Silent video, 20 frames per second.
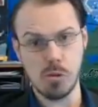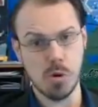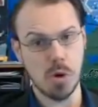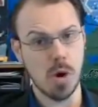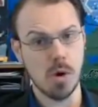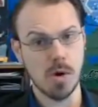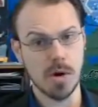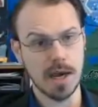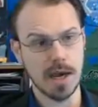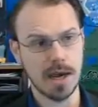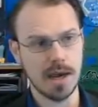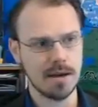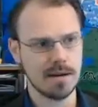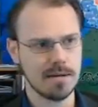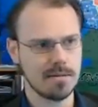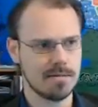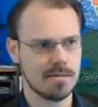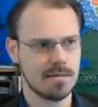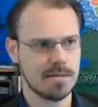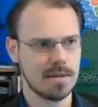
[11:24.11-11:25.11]
Okay.
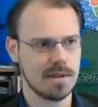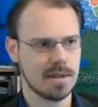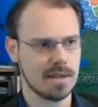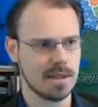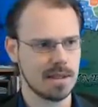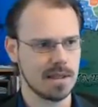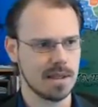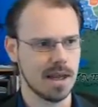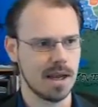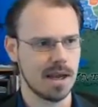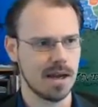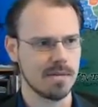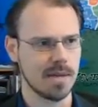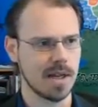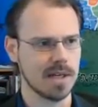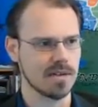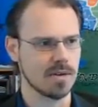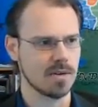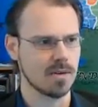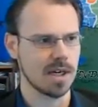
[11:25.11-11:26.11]
Yeah, I'm
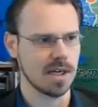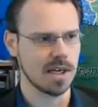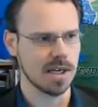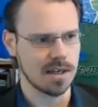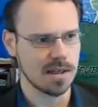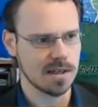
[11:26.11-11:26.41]
not so lucky.